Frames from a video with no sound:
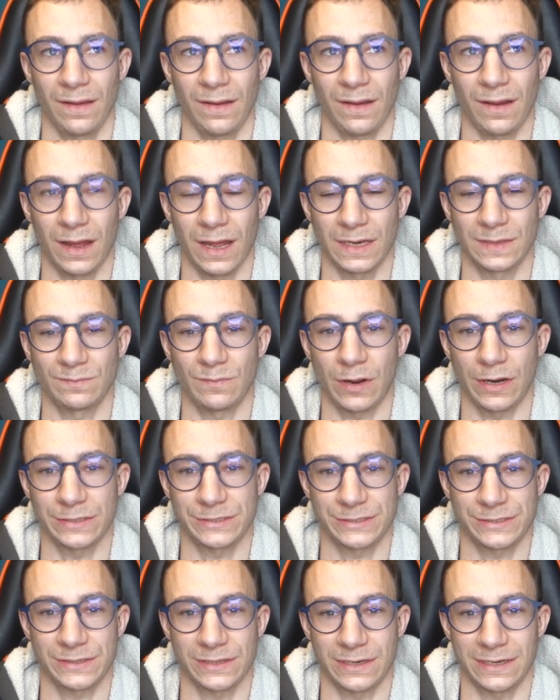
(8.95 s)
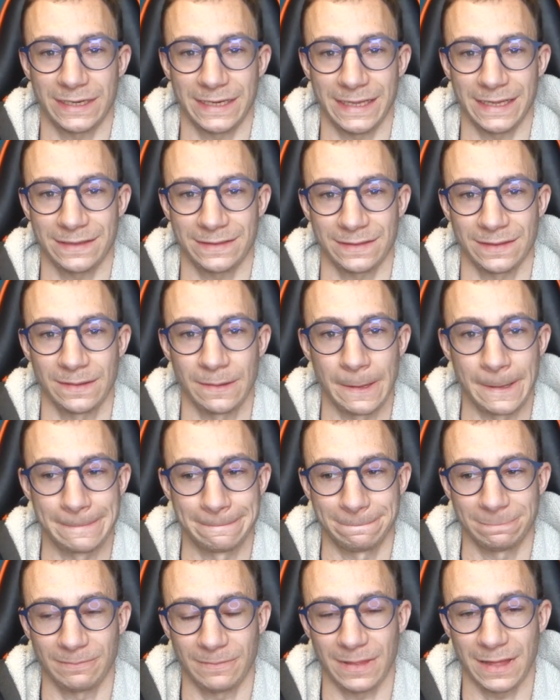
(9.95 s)
On March 30th,
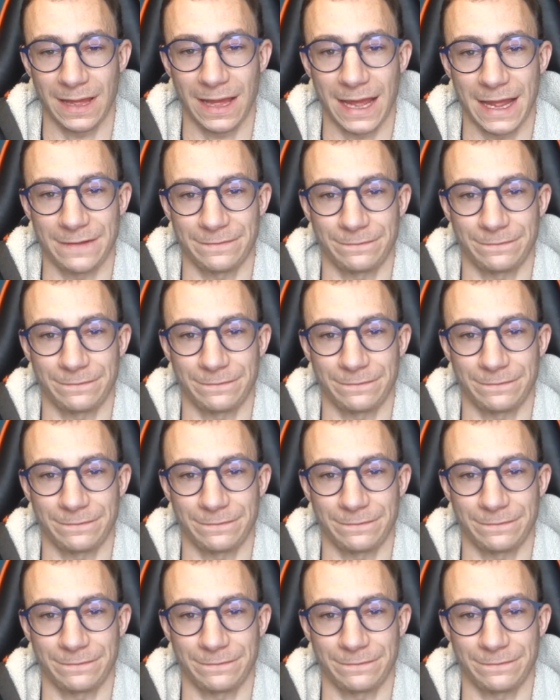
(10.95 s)
I